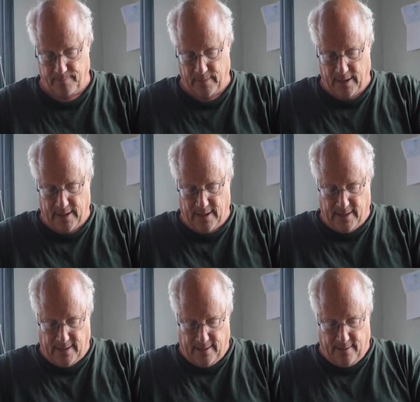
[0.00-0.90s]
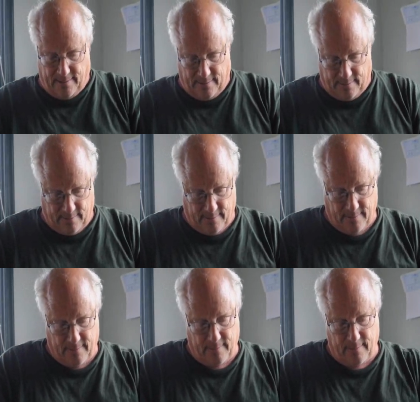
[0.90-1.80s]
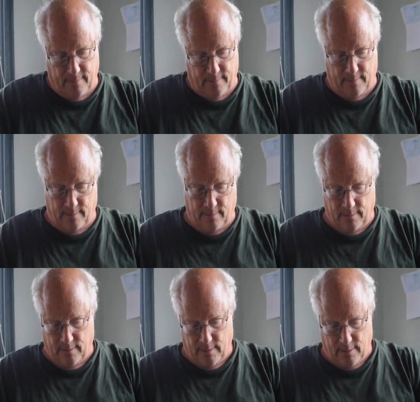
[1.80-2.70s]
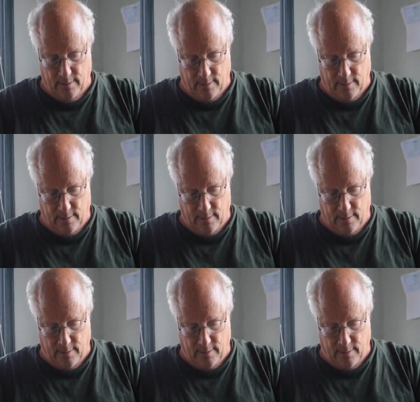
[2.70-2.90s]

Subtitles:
(silence)